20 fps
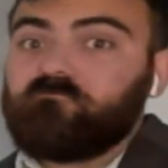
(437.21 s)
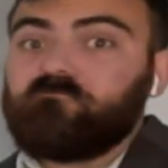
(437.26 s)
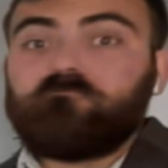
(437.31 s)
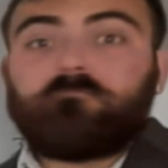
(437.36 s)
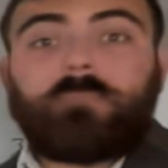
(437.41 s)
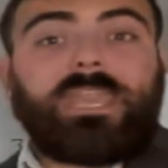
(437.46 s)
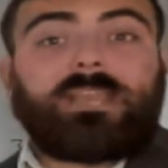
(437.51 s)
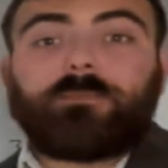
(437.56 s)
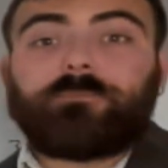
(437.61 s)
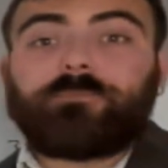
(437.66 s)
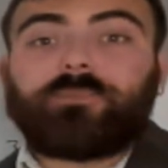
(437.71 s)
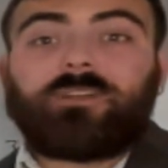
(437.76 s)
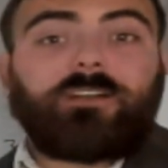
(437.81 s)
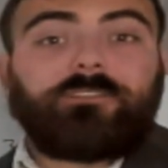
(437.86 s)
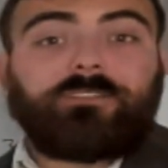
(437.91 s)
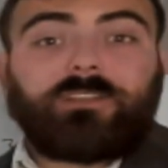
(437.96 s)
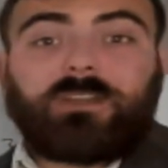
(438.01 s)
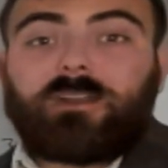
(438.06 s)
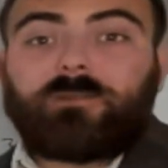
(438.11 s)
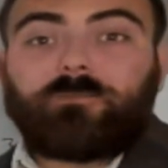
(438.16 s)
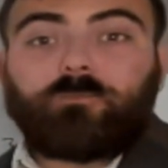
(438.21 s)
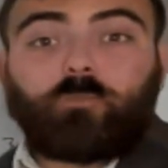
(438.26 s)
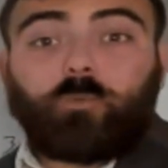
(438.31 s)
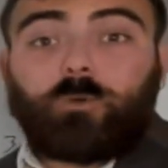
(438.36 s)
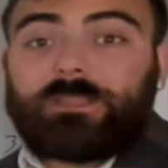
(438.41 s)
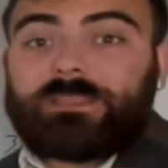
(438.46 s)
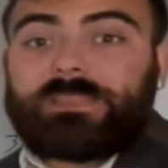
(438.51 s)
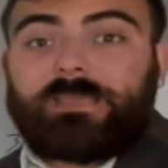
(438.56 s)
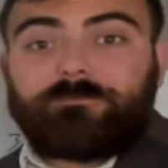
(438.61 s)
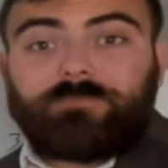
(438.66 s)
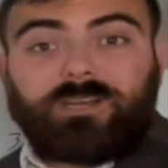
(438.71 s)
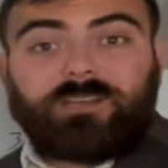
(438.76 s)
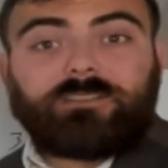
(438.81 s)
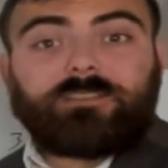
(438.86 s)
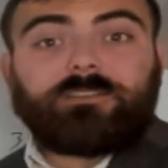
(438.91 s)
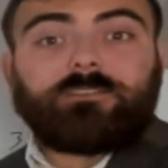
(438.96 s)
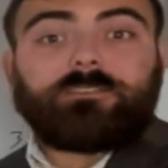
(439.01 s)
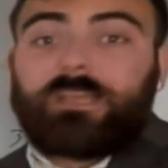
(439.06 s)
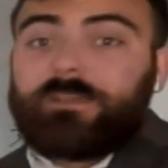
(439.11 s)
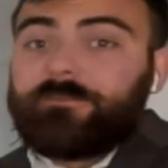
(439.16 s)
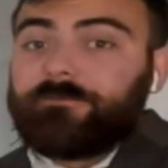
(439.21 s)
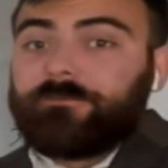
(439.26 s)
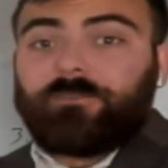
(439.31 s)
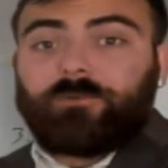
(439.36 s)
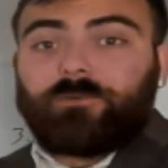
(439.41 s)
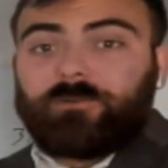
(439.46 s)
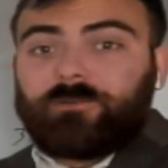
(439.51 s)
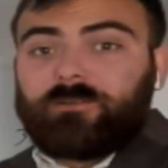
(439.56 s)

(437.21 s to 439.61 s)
make a profit on what they bought your debt for.